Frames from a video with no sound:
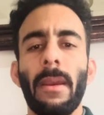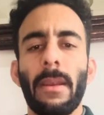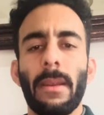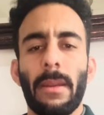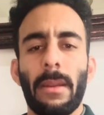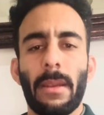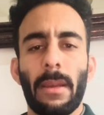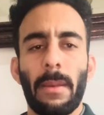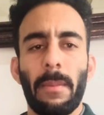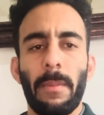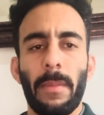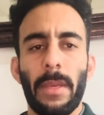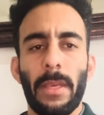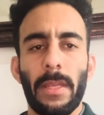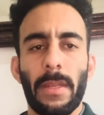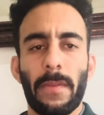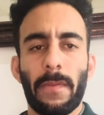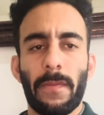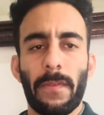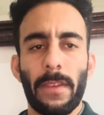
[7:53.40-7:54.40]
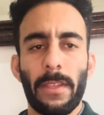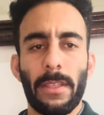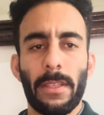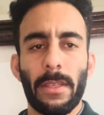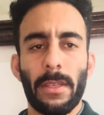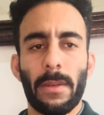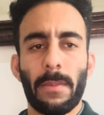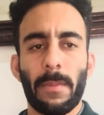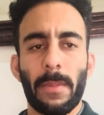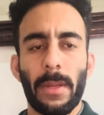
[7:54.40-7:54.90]
Time-based
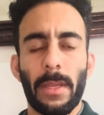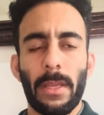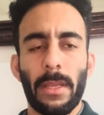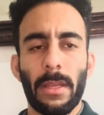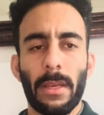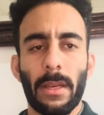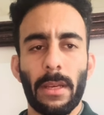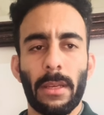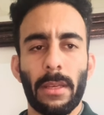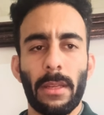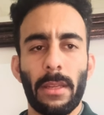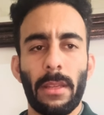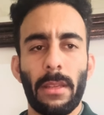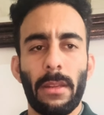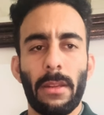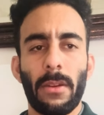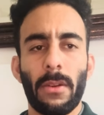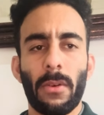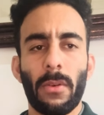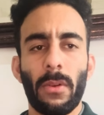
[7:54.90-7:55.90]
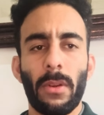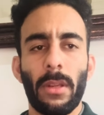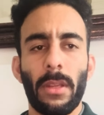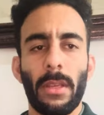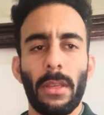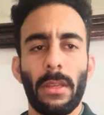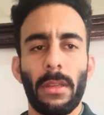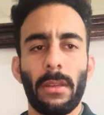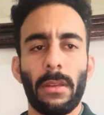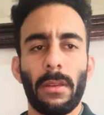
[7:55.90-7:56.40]
features play a key role
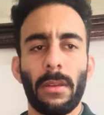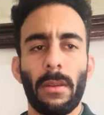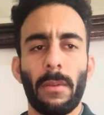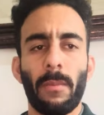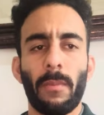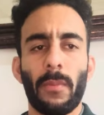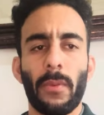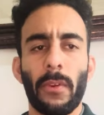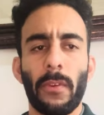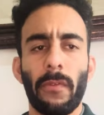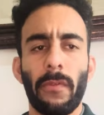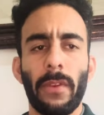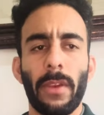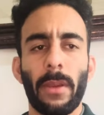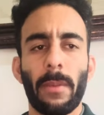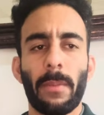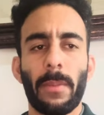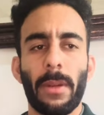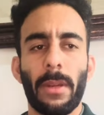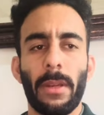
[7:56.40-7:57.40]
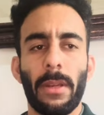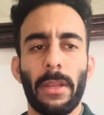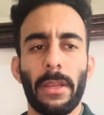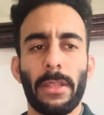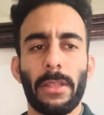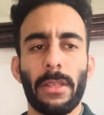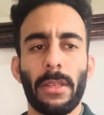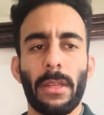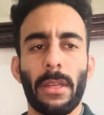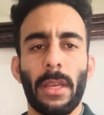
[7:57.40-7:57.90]
in improving
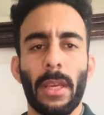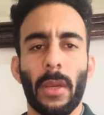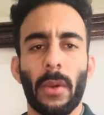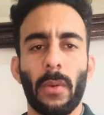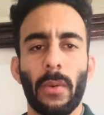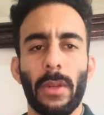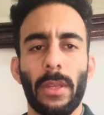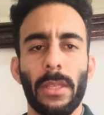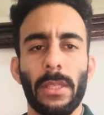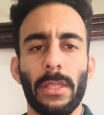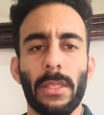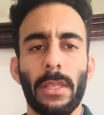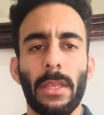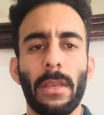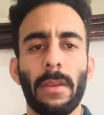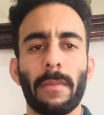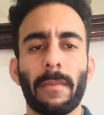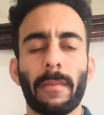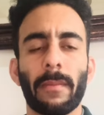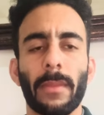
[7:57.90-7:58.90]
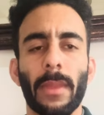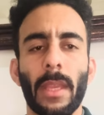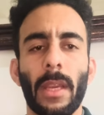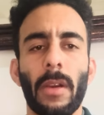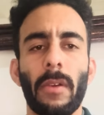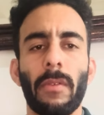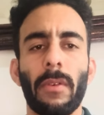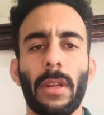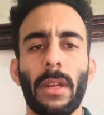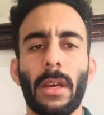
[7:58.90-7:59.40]
prediction accuracy.
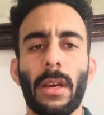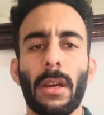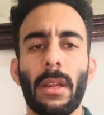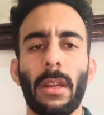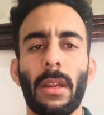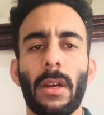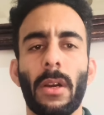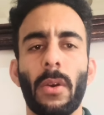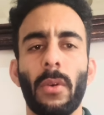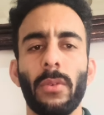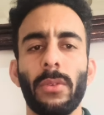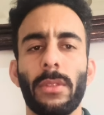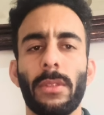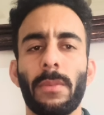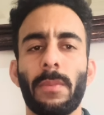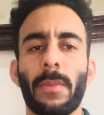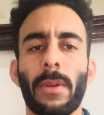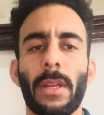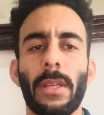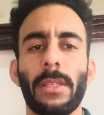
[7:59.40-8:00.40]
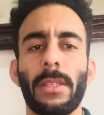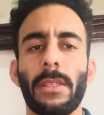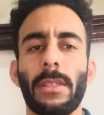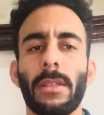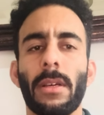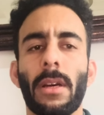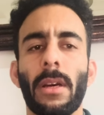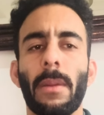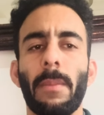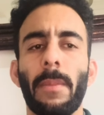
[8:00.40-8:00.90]
Overall, house
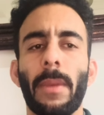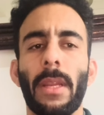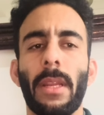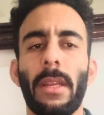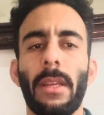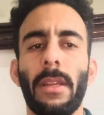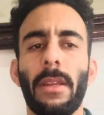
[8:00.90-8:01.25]
prices are mainly